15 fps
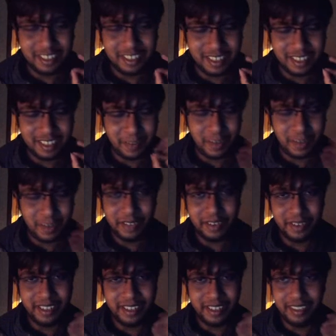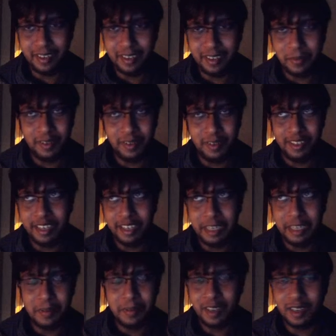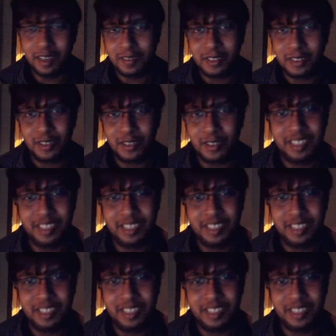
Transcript: apply to any part of the story.